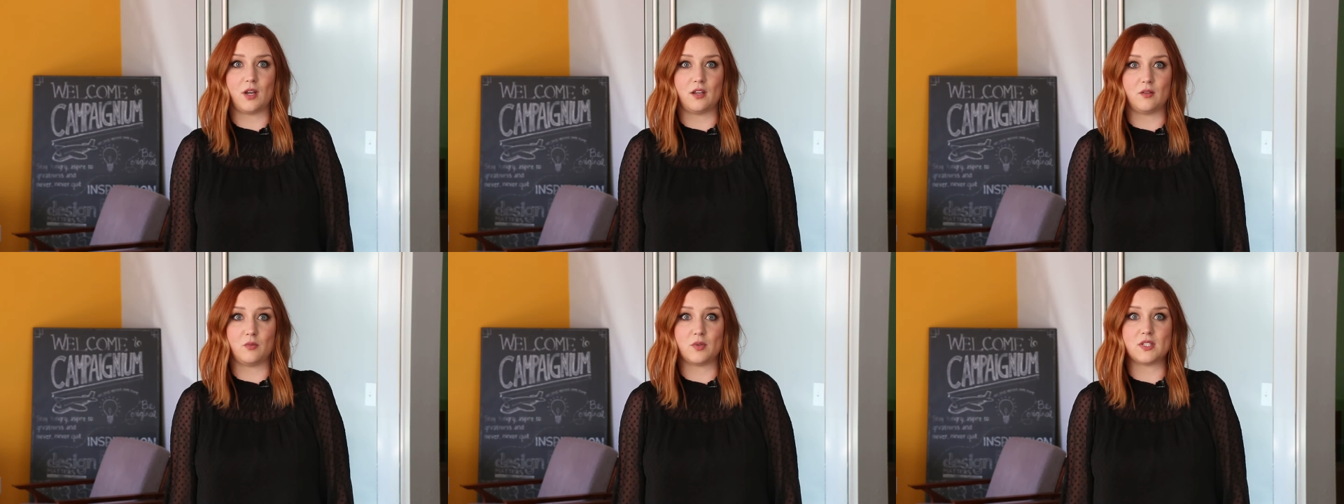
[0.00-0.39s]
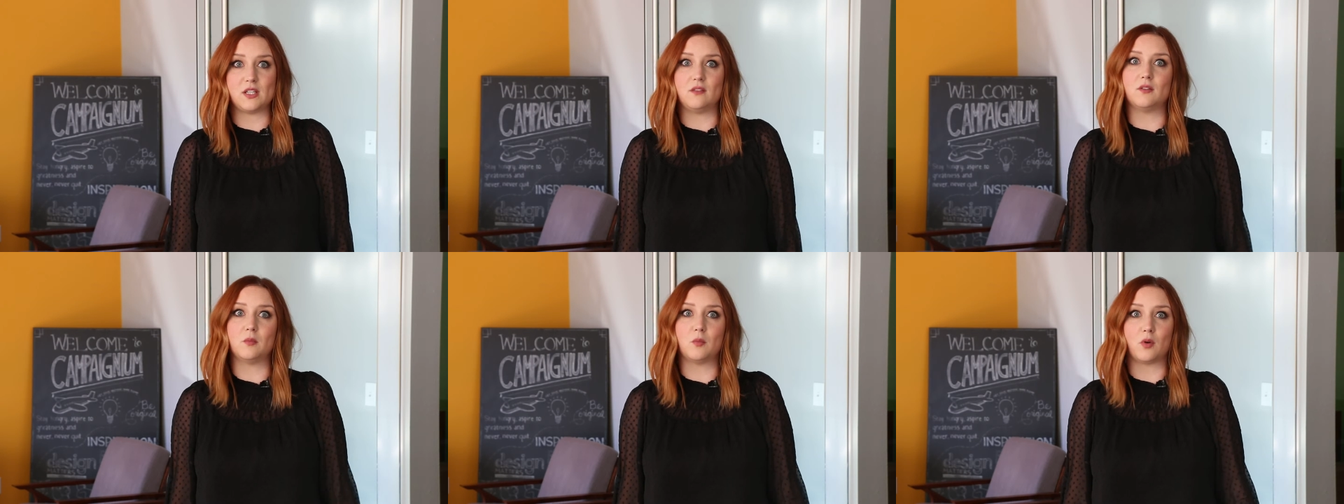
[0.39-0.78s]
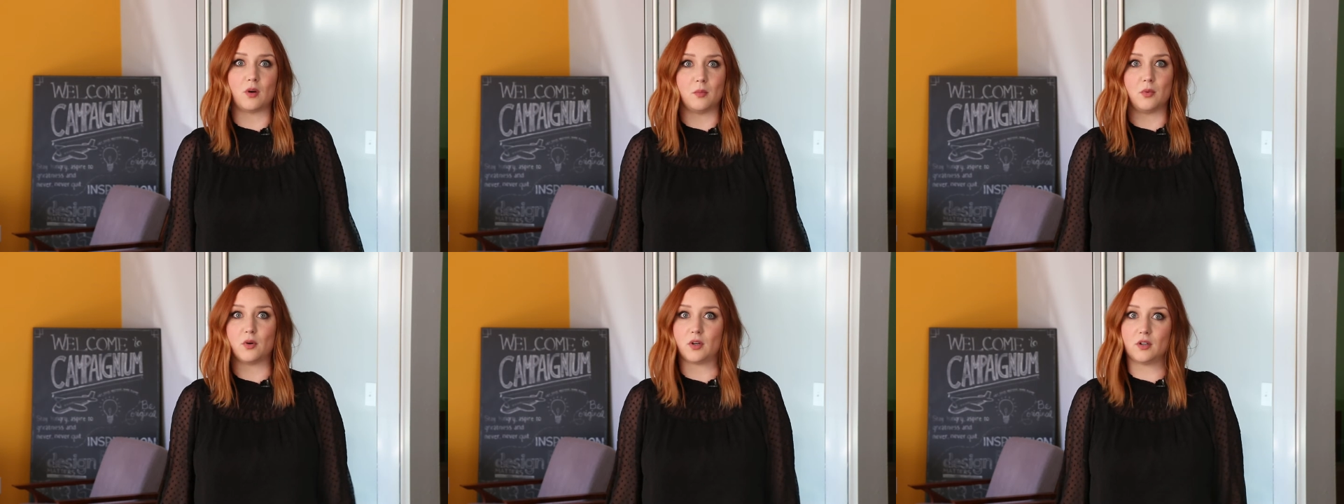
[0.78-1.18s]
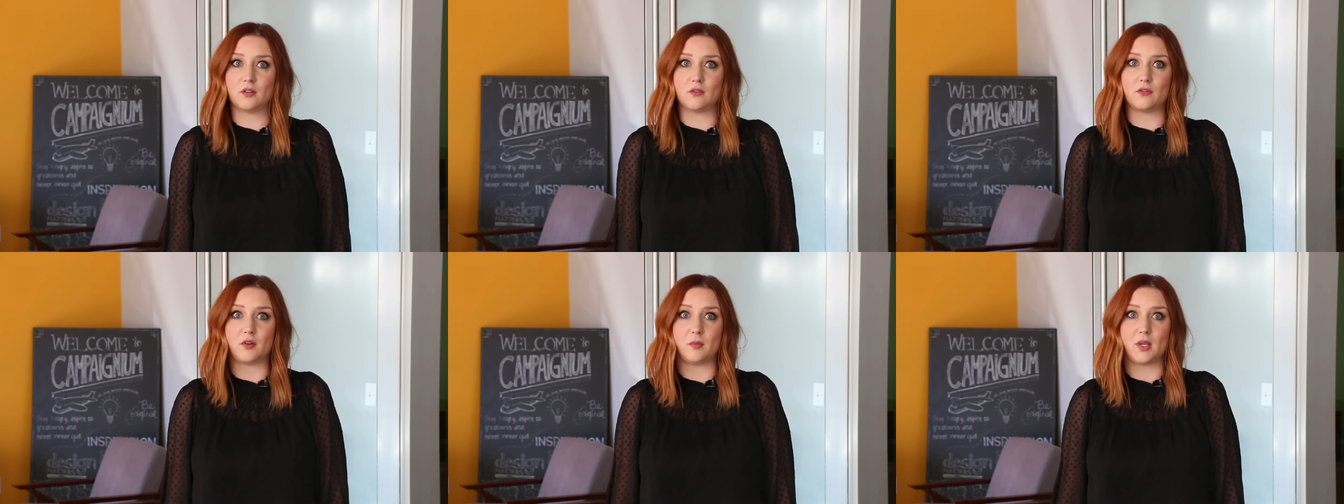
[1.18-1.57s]
it was even more
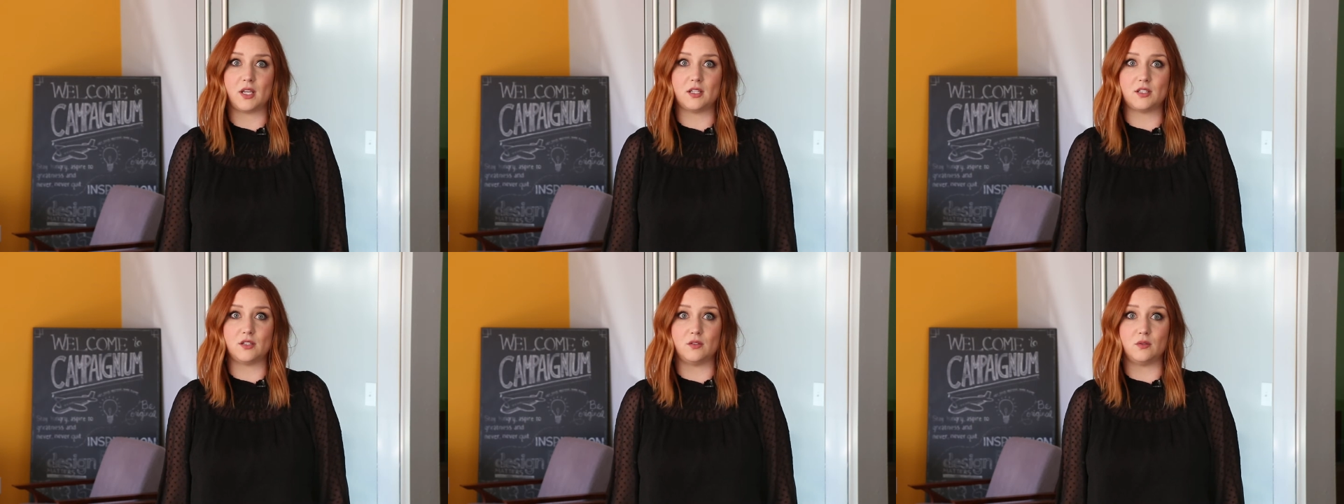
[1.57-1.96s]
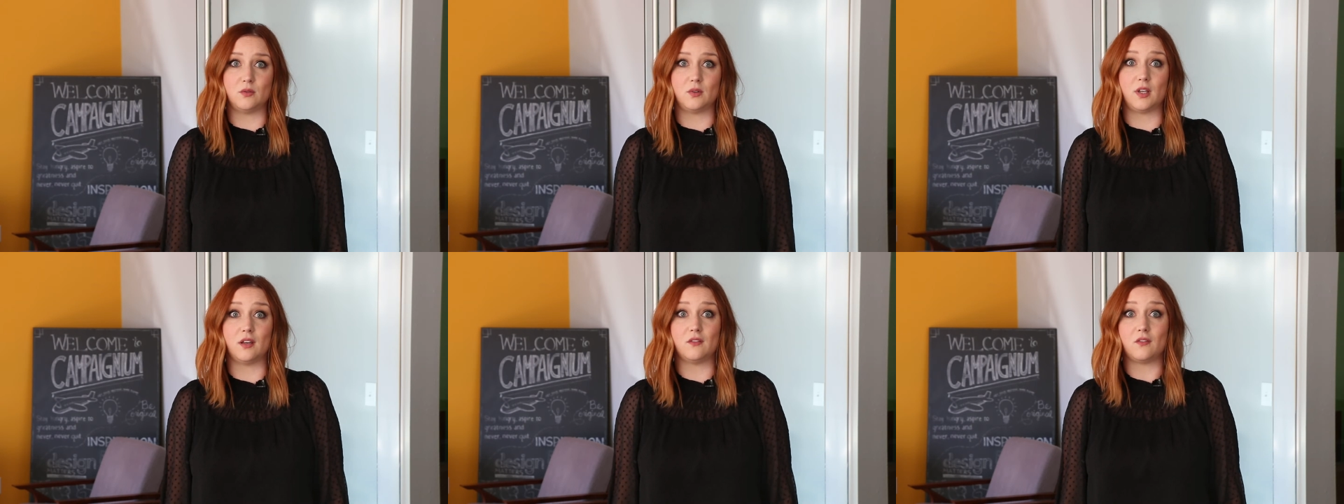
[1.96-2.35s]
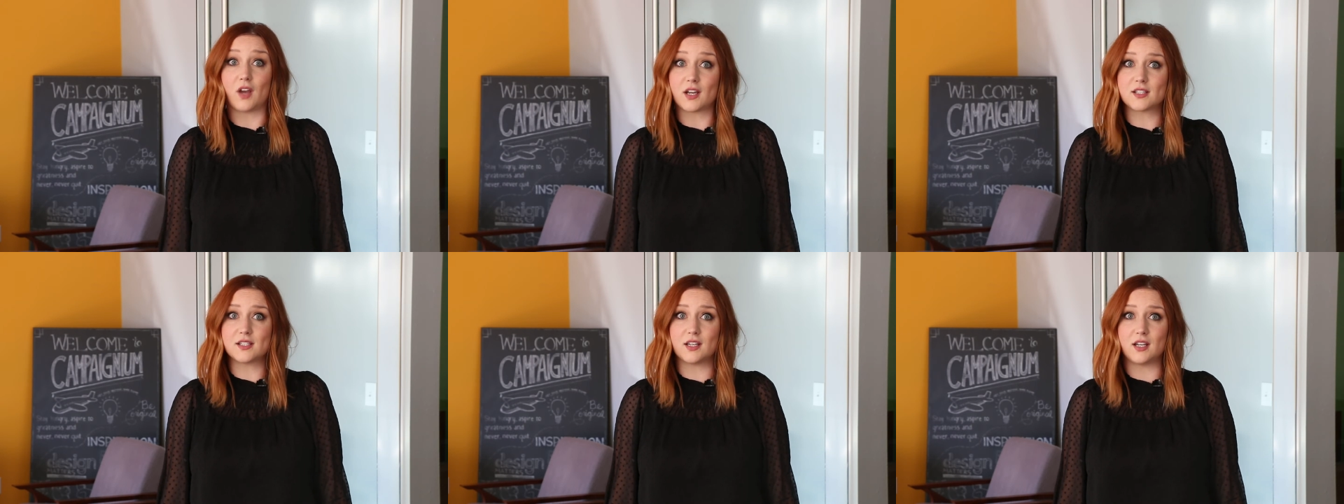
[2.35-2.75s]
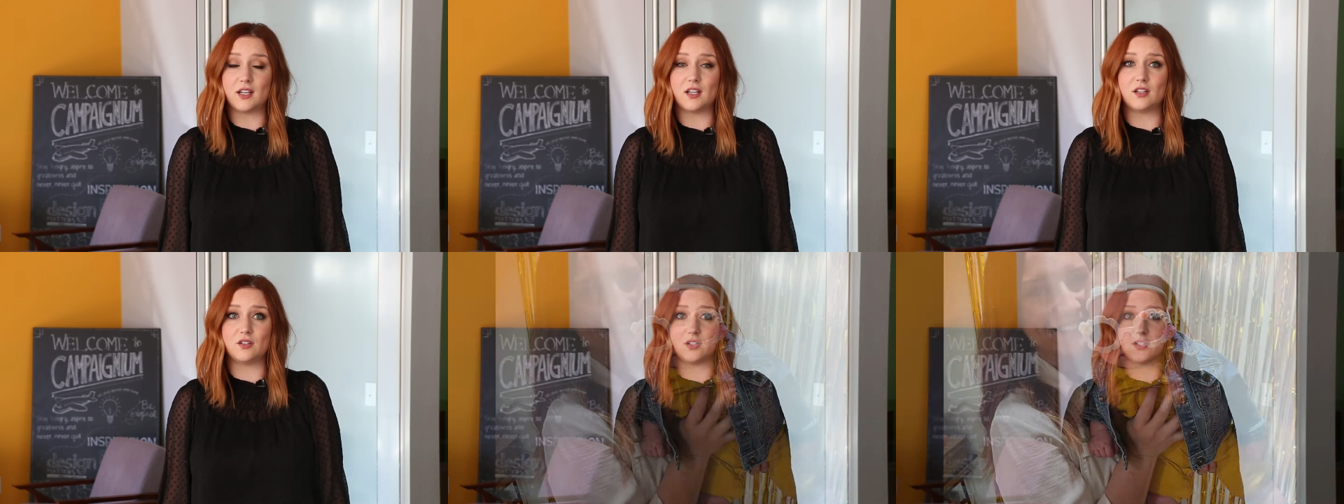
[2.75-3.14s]
important for me to get
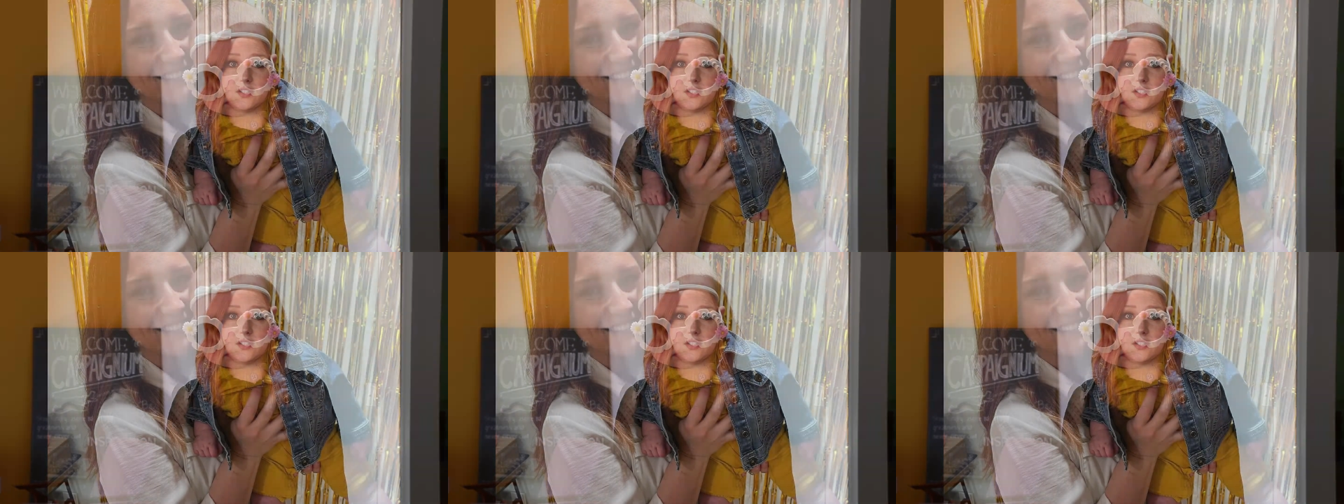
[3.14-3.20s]
vaccinated. I